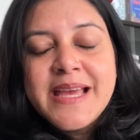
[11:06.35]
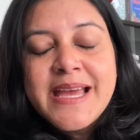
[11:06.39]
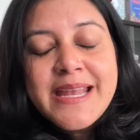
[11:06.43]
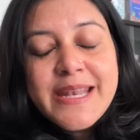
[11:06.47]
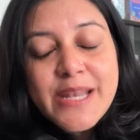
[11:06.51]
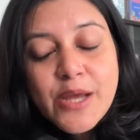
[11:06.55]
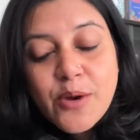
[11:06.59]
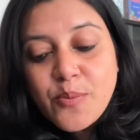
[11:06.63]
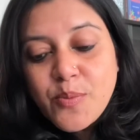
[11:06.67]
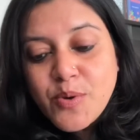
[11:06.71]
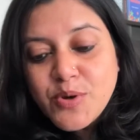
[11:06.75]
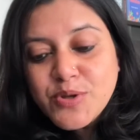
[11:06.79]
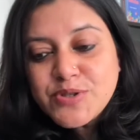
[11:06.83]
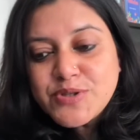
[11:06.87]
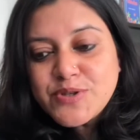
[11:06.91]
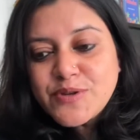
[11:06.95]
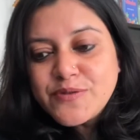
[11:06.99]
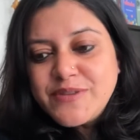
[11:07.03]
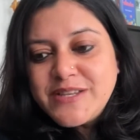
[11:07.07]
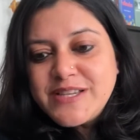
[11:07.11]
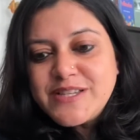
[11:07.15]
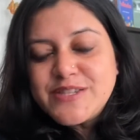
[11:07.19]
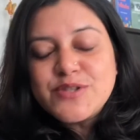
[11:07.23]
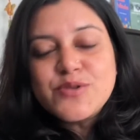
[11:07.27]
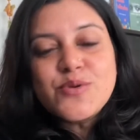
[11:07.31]
Now, most of
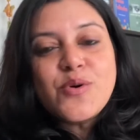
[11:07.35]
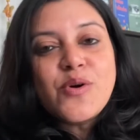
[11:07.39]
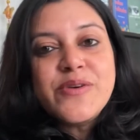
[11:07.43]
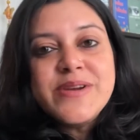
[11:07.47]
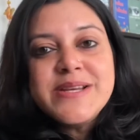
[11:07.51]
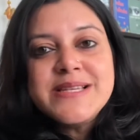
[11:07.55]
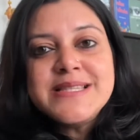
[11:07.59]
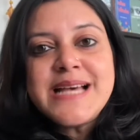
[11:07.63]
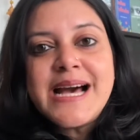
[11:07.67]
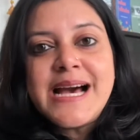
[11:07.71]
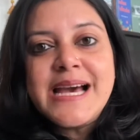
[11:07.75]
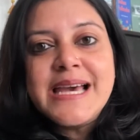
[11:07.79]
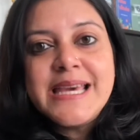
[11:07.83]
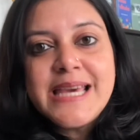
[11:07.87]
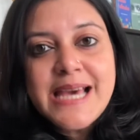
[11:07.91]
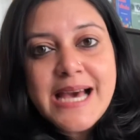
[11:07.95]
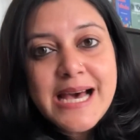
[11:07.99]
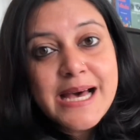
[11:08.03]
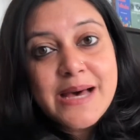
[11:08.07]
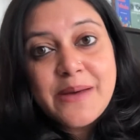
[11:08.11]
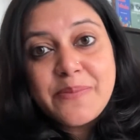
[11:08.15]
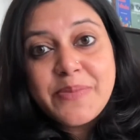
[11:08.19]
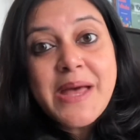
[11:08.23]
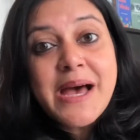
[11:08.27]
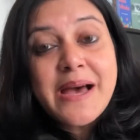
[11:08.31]
these stories
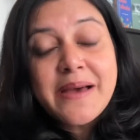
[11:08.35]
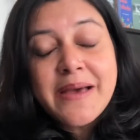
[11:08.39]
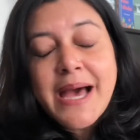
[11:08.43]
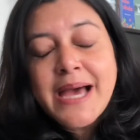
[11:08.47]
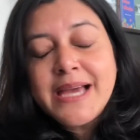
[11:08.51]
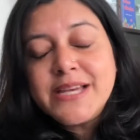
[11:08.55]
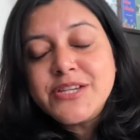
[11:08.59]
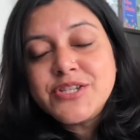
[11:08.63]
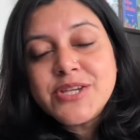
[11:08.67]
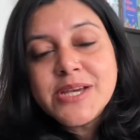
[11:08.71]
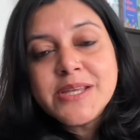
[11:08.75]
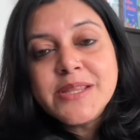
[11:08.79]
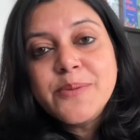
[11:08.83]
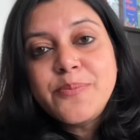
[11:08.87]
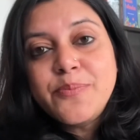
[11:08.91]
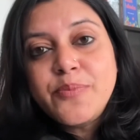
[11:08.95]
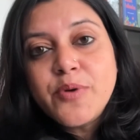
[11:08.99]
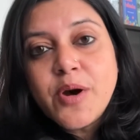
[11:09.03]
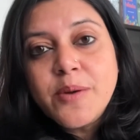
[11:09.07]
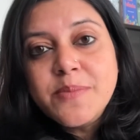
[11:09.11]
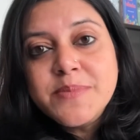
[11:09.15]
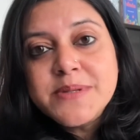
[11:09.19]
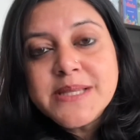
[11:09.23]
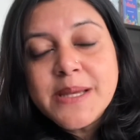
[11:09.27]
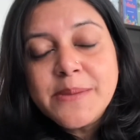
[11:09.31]
I share the
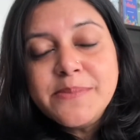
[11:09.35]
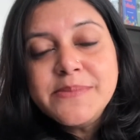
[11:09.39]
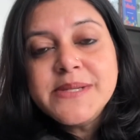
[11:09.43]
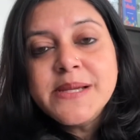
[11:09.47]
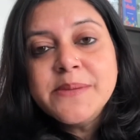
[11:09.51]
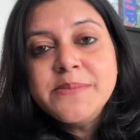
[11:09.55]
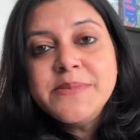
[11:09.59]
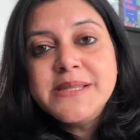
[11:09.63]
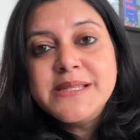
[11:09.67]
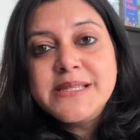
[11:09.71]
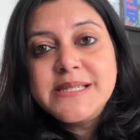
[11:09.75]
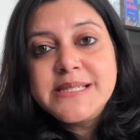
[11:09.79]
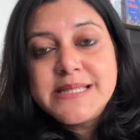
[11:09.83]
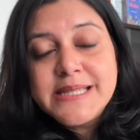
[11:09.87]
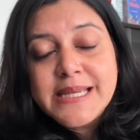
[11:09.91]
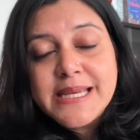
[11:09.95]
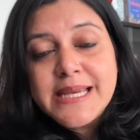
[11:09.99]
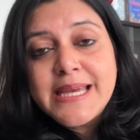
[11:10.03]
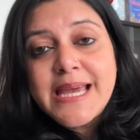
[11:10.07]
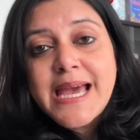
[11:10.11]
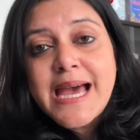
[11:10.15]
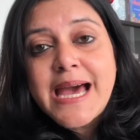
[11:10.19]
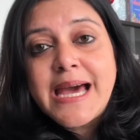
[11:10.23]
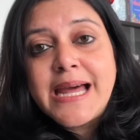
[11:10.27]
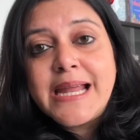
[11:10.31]
prompt sometime in the
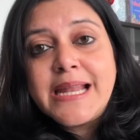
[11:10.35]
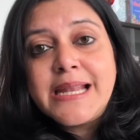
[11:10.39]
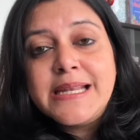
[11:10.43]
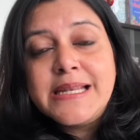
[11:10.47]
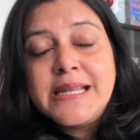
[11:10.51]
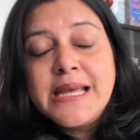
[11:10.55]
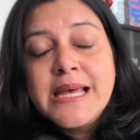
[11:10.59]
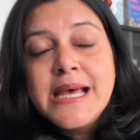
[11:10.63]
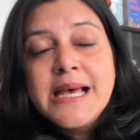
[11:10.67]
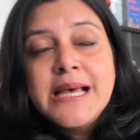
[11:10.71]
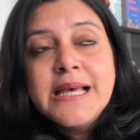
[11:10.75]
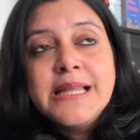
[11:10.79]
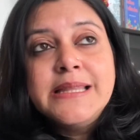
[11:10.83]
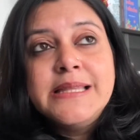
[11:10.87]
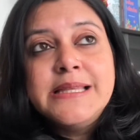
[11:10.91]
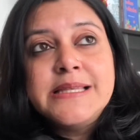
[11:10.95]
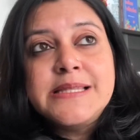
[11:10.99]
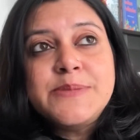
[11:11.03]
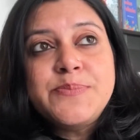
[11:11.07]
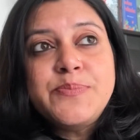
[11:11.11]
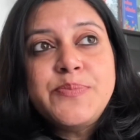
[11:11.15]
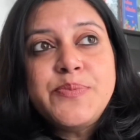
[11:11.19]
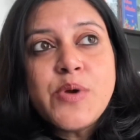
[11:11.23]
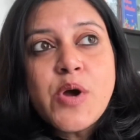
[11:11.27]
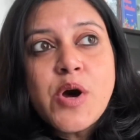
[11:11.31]
day, and this
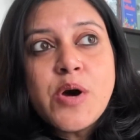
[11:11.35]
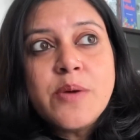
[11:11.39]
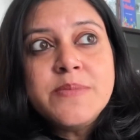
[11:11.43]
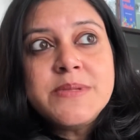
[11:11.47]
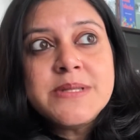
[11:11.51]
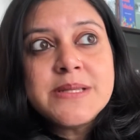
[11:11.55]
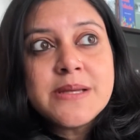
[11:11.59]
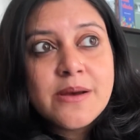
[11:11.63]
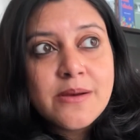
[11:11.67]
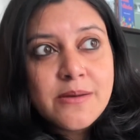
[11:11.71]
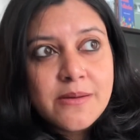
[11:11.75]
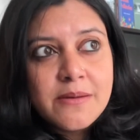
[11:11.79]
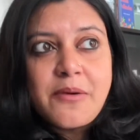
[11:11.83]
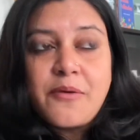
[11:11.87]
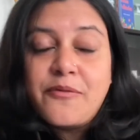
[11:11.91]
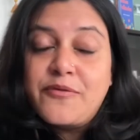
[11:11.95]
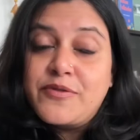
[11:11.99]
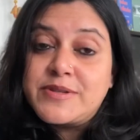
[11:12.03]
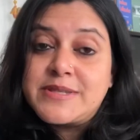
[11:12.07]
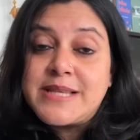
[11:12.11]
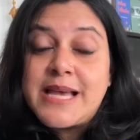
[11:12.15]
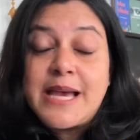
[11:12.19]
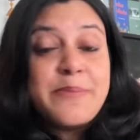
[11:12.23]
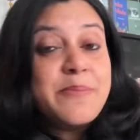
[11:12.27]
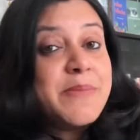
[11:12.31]
prompt,
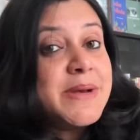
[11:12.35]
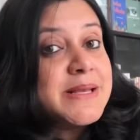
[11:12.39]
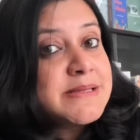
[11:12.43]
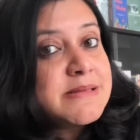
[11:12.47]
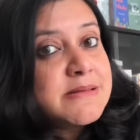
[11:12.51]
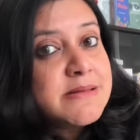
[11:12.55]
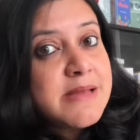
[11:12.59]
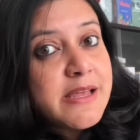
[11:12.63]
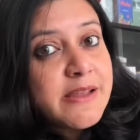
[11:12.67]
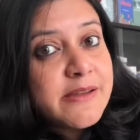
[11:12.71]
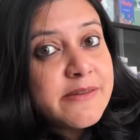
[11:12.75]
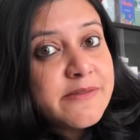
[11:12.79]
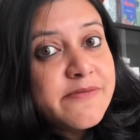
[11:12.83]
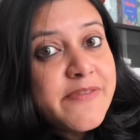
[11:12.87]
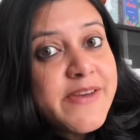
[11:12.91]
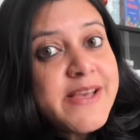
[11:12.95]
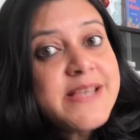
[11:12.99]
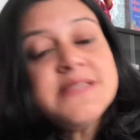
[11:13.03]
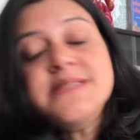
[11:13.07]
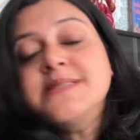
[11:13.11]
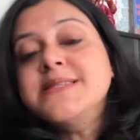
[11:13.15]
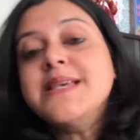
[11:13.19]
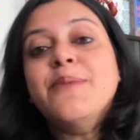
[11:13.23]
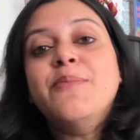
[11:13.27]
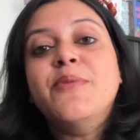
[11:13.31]
obviously I must
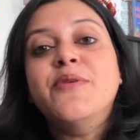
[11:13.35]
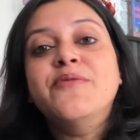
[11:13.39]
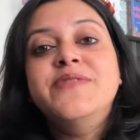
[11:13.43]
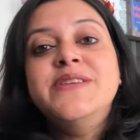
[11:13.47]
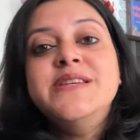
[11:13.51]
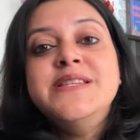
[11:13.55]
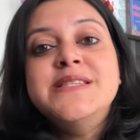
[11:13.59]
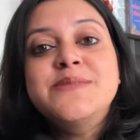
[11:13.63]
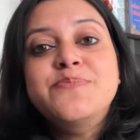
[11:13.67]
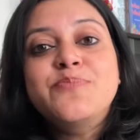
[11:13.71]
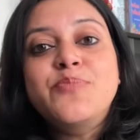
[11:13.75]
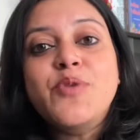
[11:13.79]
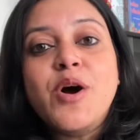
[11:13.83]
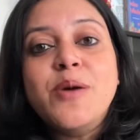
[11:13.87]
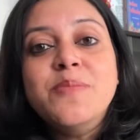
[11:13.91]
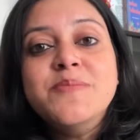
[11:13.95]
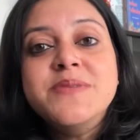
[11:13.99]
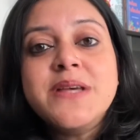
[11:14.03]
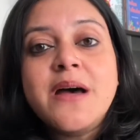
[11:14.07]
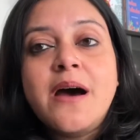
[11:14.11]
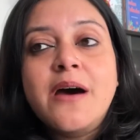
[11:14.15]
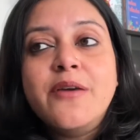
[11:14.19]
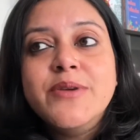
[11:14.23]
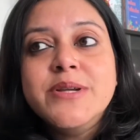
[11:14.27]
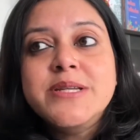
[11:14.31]
confess, some of these prompts
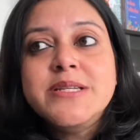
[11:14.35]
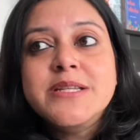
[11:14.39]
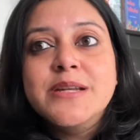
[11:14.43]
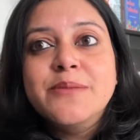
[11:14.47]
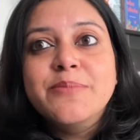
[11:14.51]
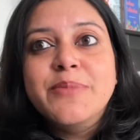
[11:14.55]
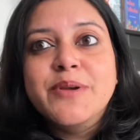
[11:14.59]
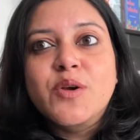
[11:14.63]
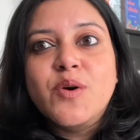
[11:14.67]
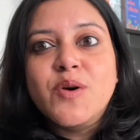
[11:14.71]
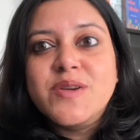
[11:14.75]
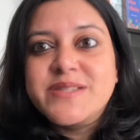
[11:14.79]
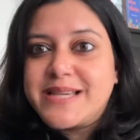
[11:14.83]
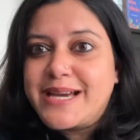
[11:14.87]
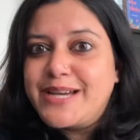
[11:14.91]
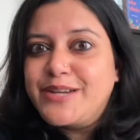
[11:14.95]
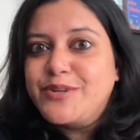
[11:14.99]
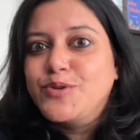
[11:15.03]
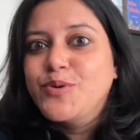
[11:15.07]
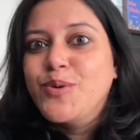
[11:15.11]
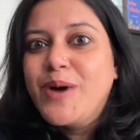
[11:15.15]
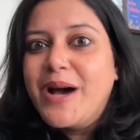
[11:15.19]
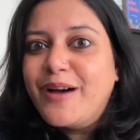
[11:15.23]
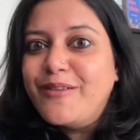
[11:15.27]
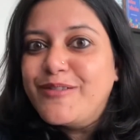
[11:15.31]
are written because I
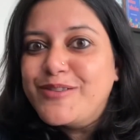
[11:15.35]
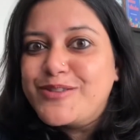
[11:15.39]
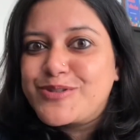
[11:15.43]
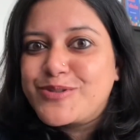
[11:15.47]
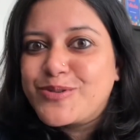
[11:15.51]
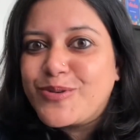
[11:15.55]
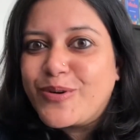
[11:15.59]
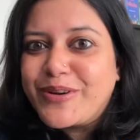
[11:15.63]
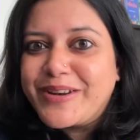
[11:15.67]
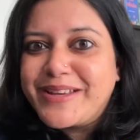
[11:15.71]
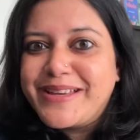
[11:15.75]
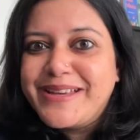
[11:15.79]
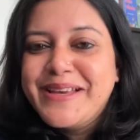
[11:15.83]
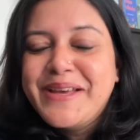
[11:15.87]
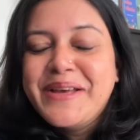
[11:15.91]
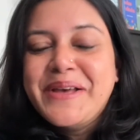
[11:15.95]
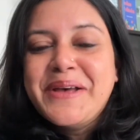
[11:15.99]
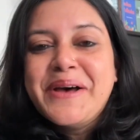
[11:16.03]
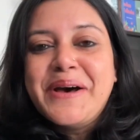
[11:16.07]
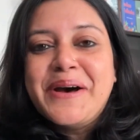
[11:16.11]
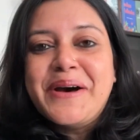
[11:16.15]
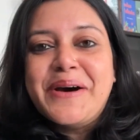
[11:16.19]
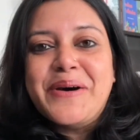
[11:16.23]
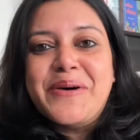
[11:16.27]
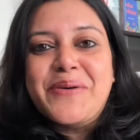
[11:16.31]
do have a story
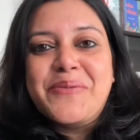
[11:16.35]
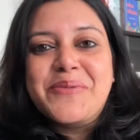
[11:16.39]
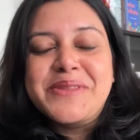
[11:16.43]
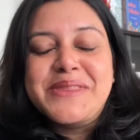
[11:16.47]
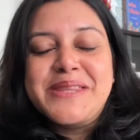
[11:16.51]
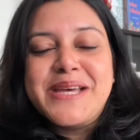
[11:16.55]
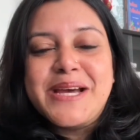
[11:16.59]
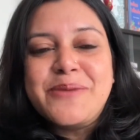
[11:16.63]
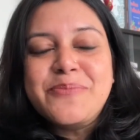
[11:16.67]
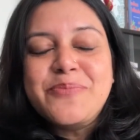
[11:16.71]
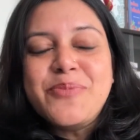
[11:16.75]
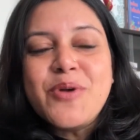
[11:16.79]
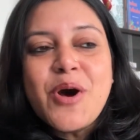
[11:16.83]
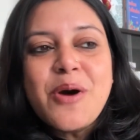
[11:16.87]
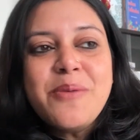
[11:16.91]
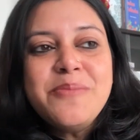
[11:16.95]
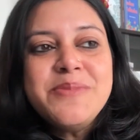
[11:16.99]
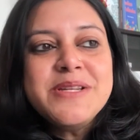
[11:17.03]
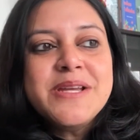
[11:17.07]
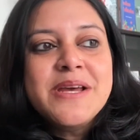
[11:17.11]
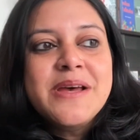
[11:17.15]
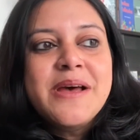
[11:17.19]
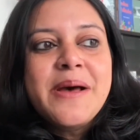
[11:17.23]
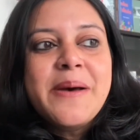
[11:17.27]
with that prompt.